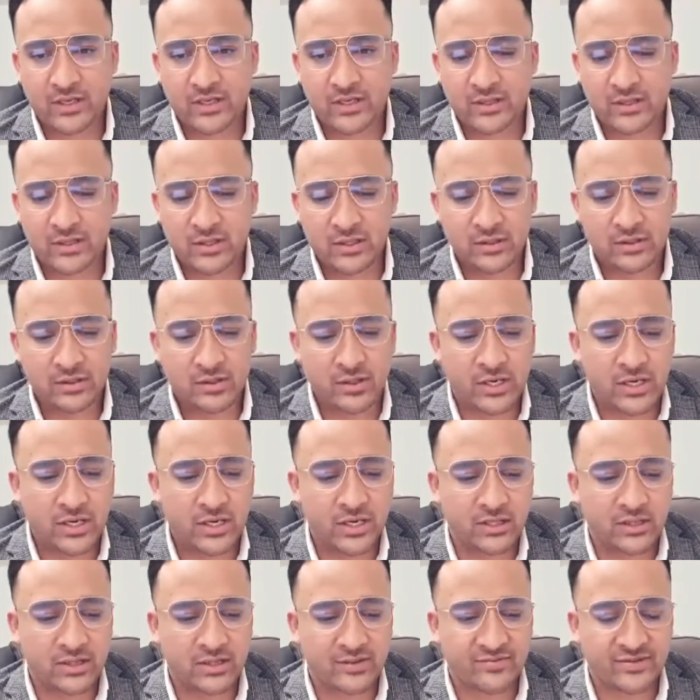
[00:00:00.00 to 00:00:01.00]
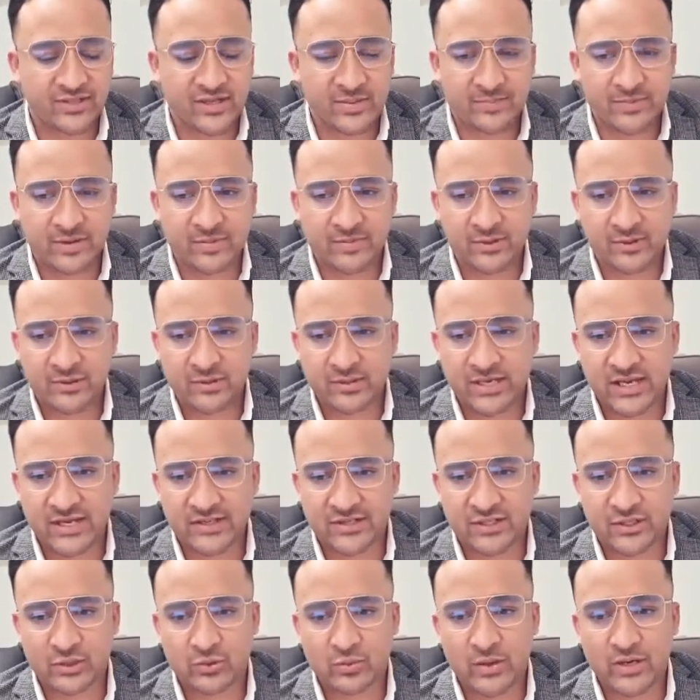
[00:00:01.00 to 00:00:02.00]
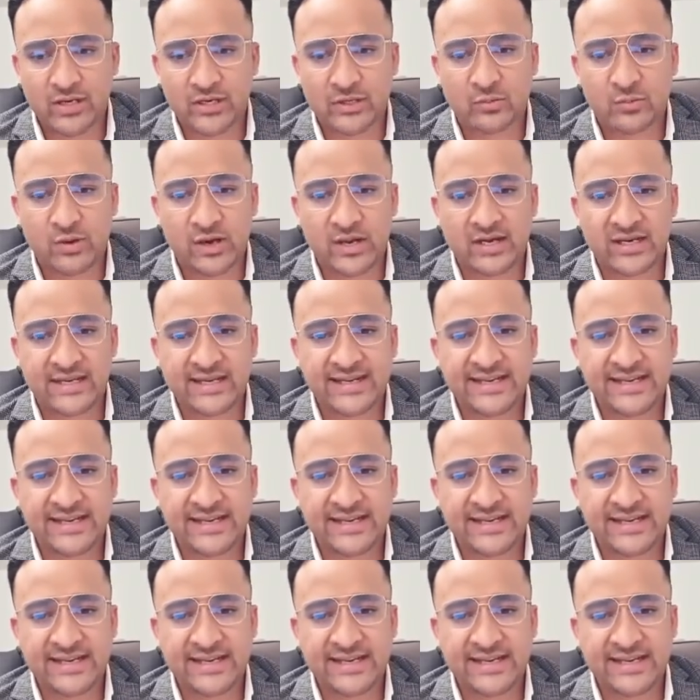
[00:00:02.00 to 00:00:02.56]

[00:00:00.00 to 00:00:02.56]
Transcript: The 30th of September 2021